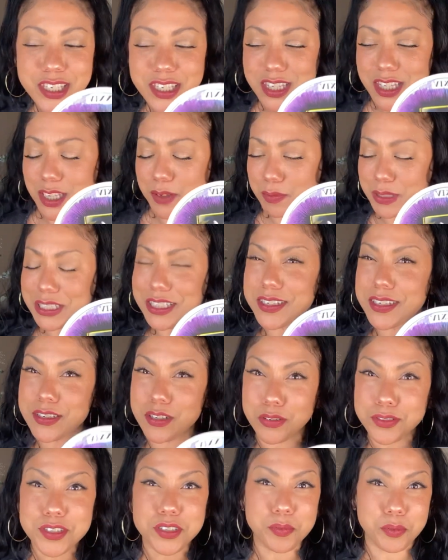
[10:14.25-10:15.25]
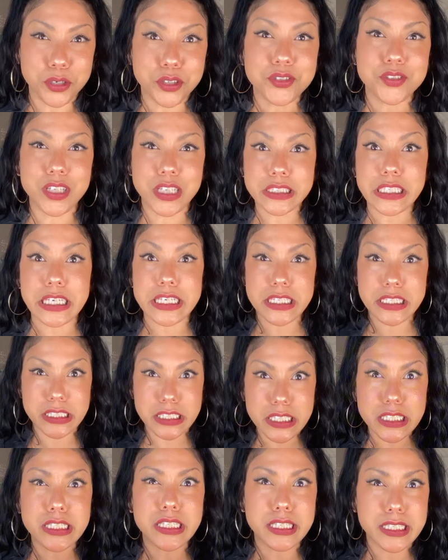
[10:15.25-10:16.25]
But this is also the person that like
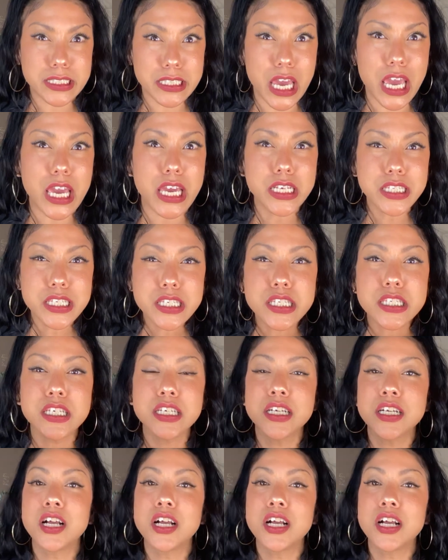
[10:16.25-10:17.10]
sustains